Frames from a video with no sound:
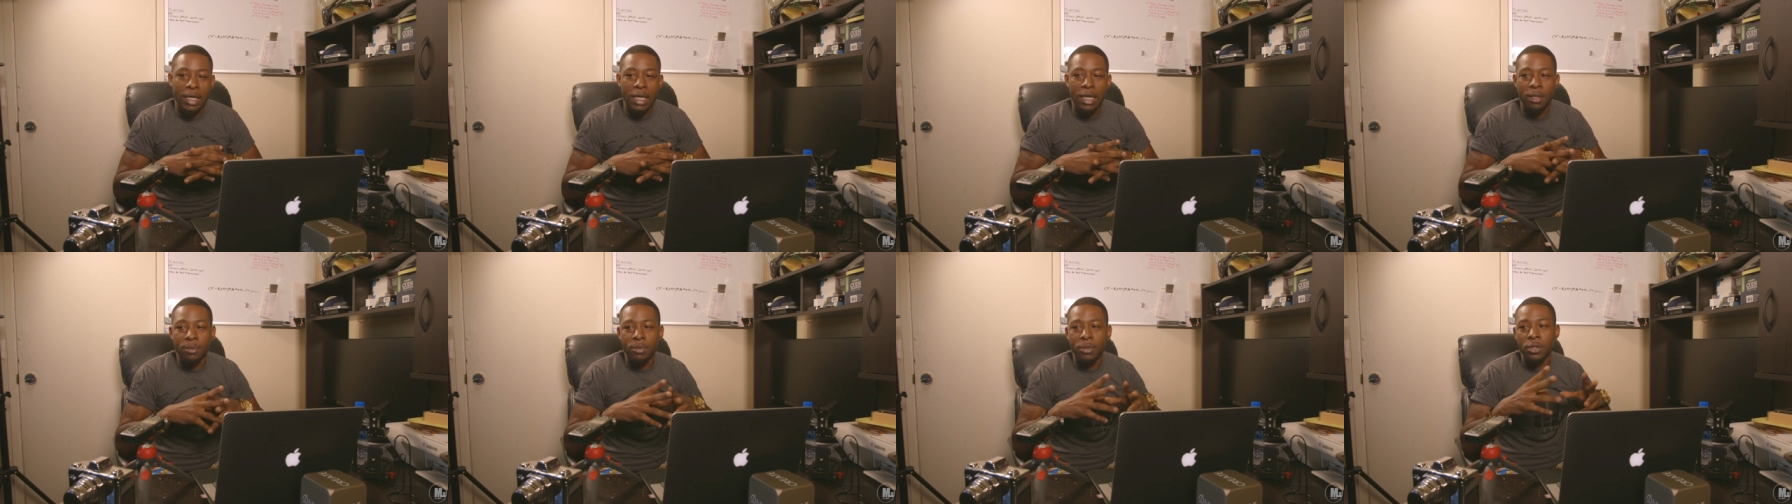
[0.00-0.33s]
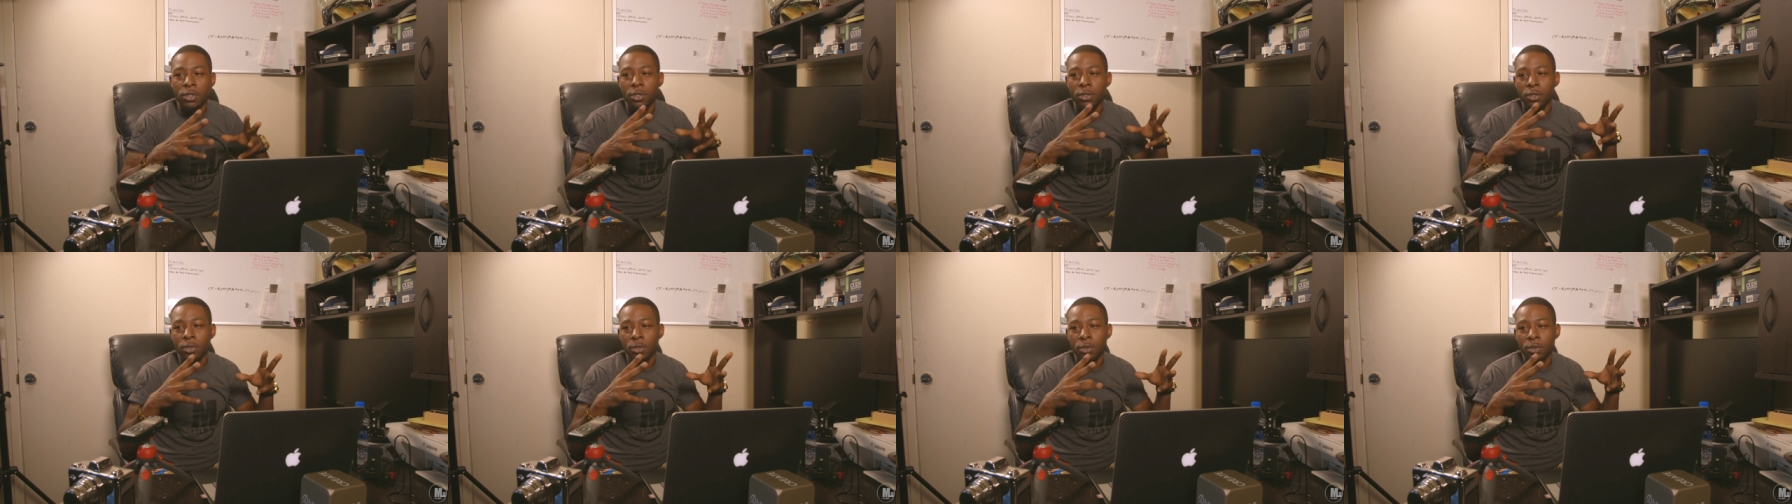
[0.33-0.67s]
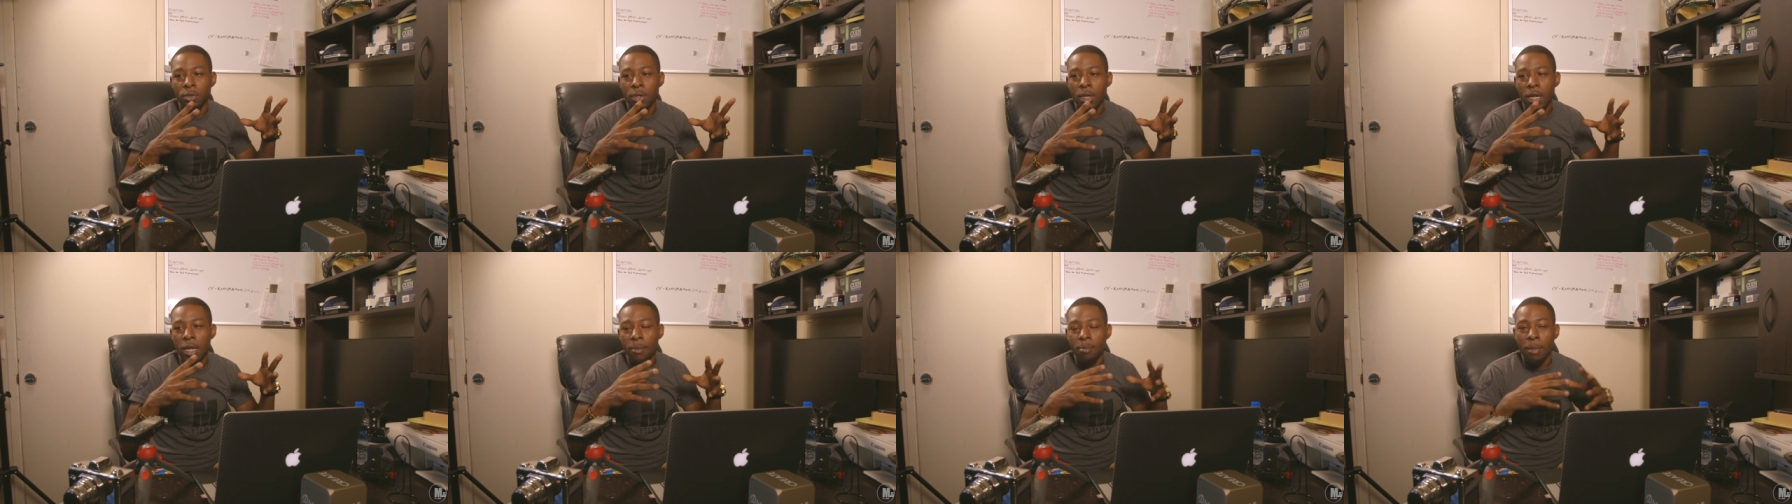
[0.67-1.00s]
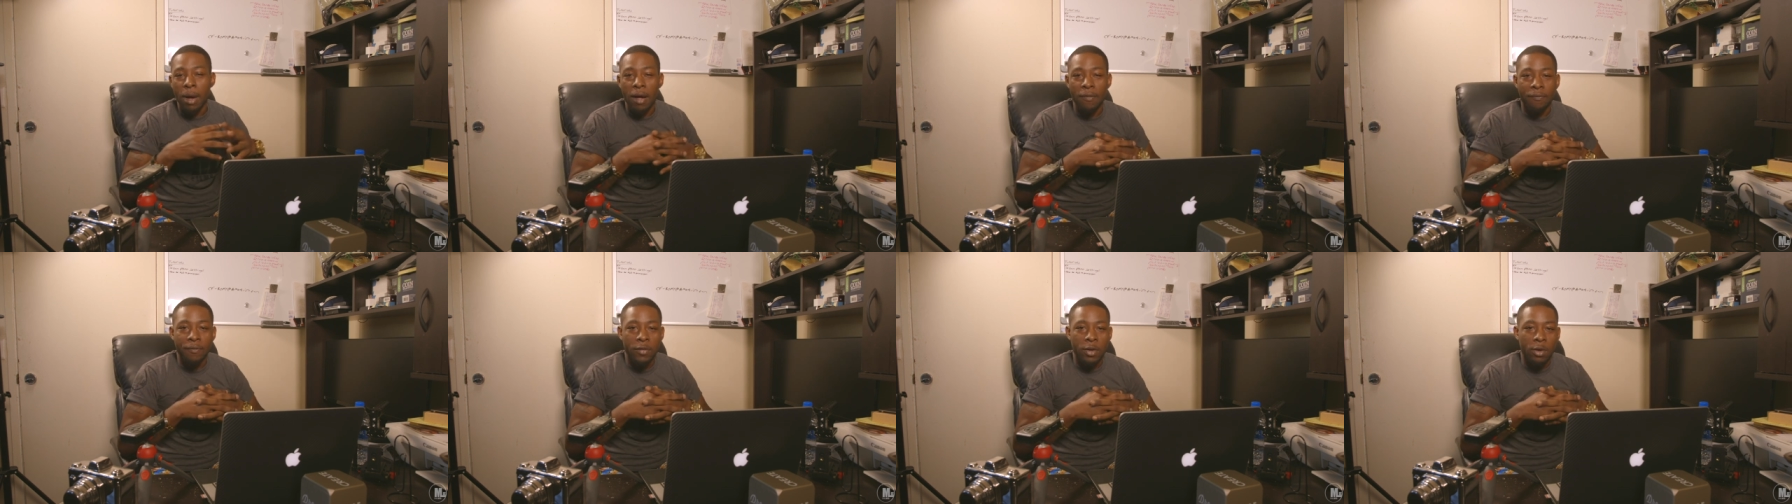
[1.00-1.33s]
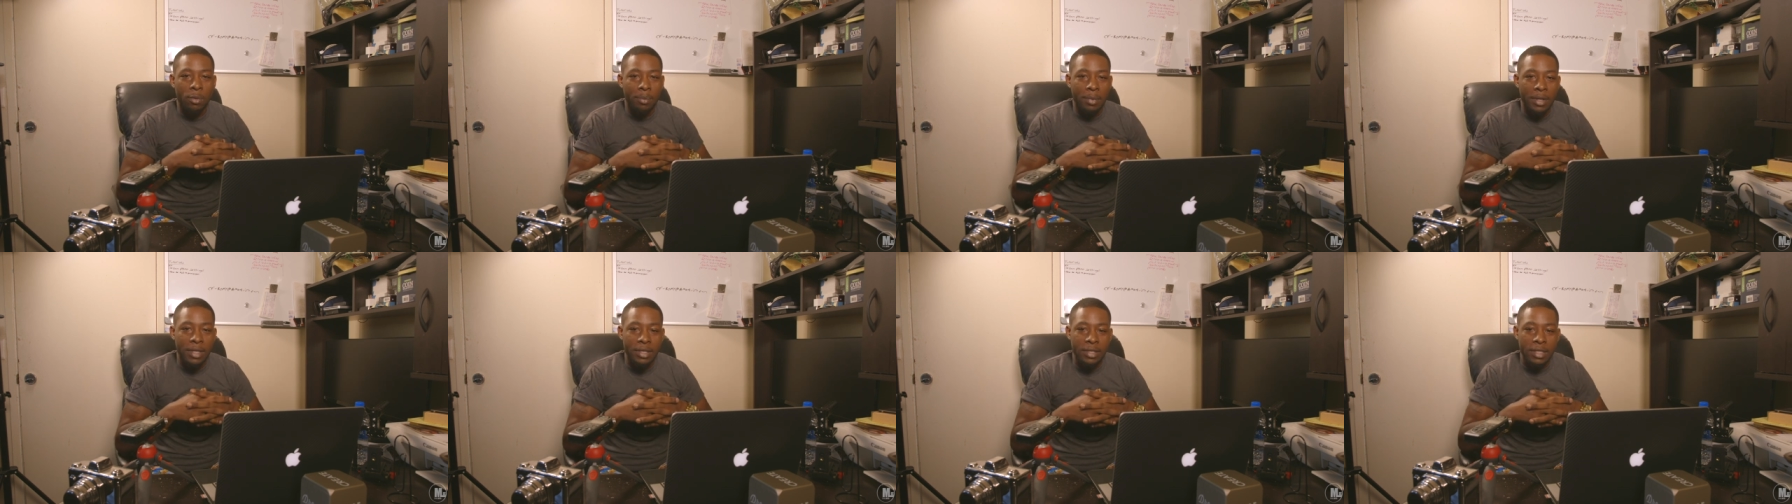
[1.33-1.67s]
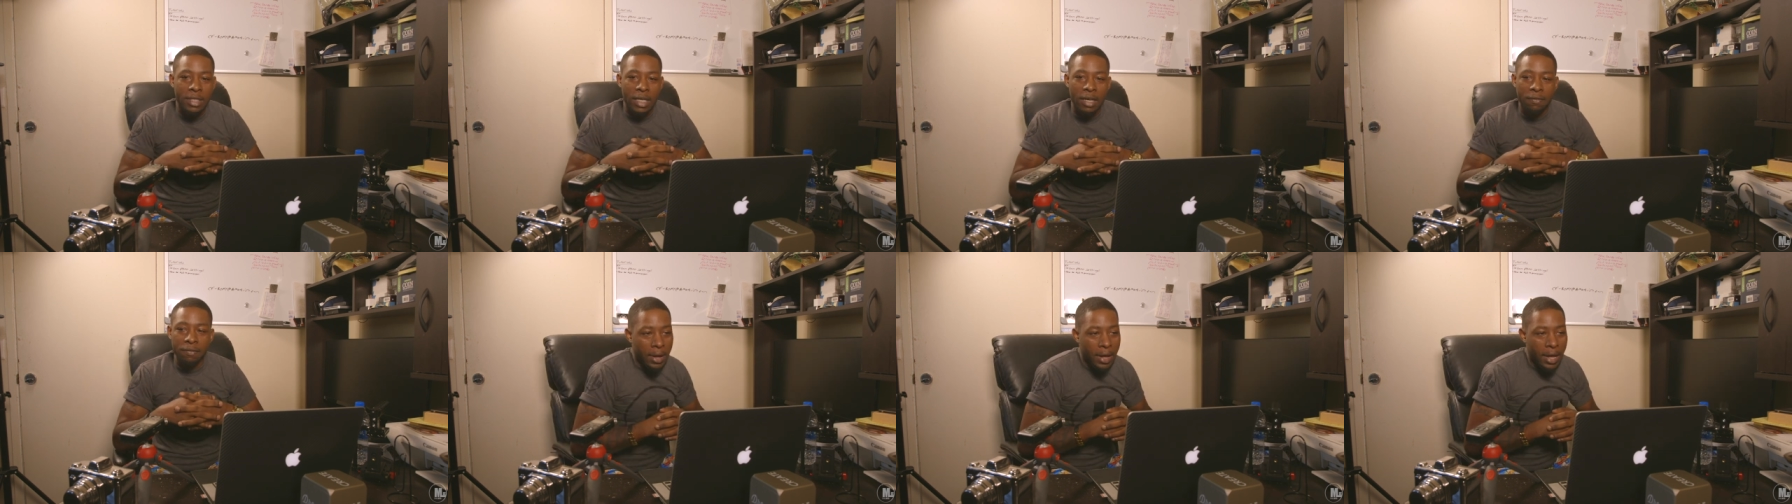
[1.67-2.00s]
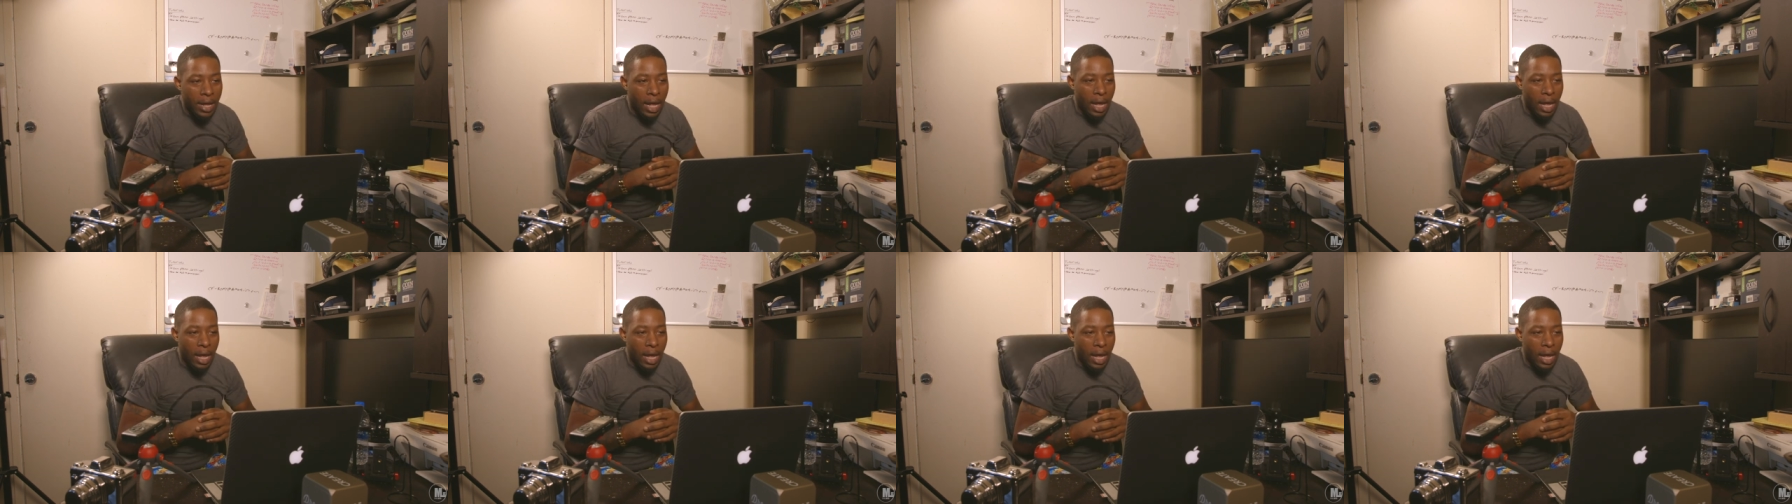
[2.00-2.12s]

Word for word: comes to my filming and stuff.